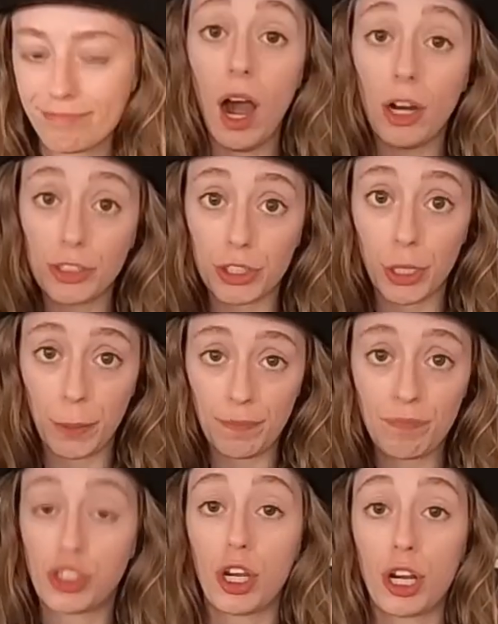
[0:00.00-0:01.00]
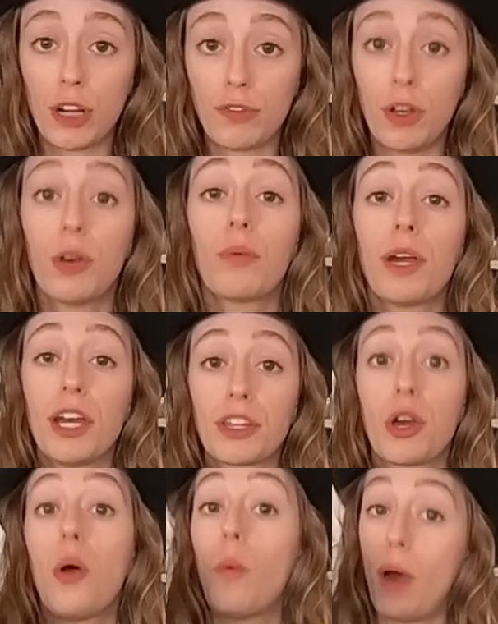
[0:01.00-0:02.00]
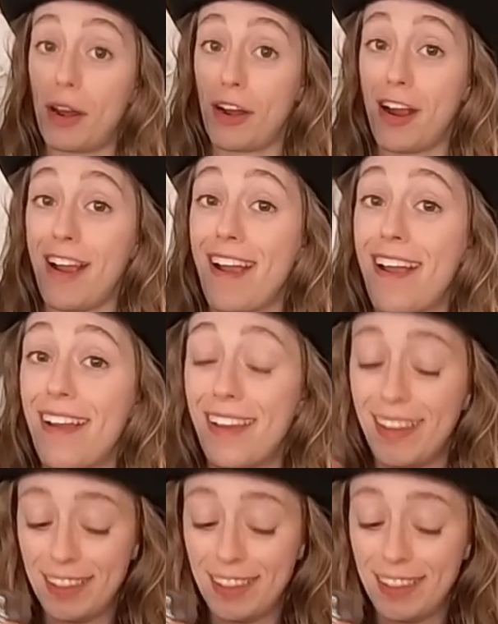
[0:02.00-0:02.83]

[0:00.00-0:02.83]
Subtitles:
Also, serve with water.